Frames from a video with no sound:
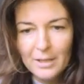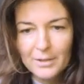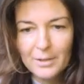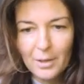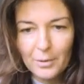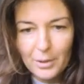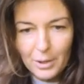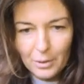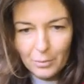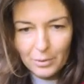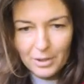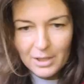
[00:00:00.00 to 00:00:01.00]
So
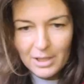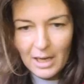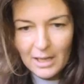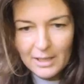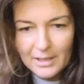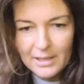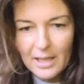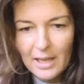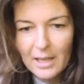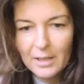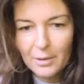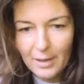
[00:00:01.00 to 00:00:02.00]
you
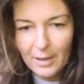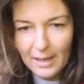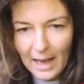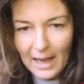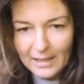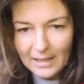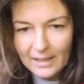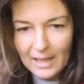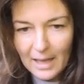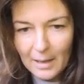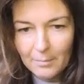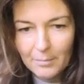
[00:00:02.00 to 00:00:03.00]
can edit
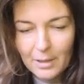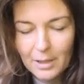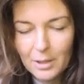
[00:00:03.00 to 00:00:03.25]
them.